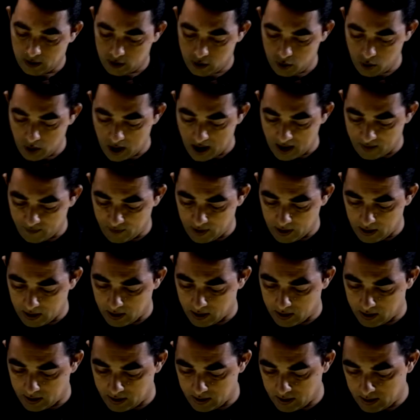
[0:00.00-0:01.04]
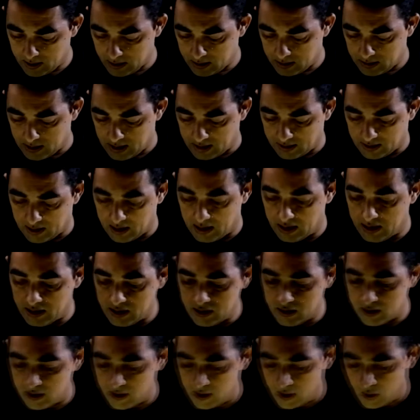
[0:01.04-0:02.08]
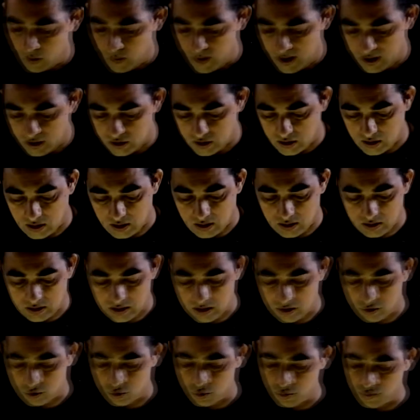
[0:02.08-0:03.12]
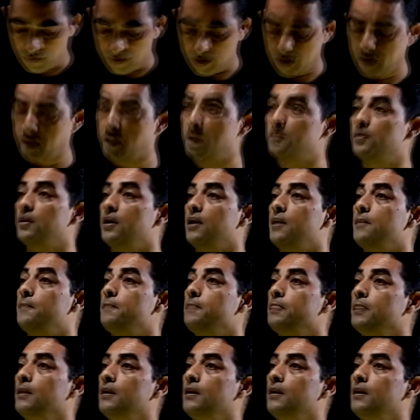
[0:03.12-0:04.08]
you have learned that the linear equation in say 2 variable